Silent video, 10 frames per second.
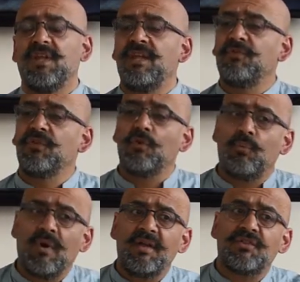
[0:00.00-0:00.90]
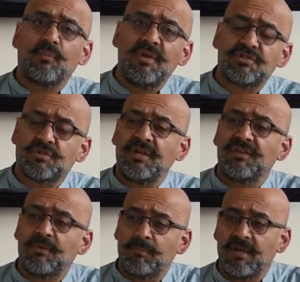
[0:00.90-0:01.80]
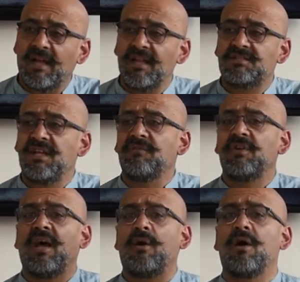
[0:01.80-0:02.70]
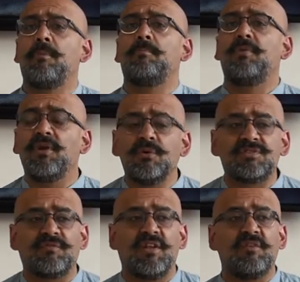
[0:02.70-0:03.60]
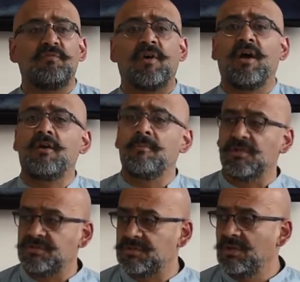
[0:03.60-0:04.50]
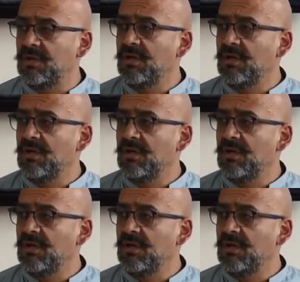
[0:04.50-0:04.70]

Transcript: even the way that we treat the planet, even our abuse of the environment,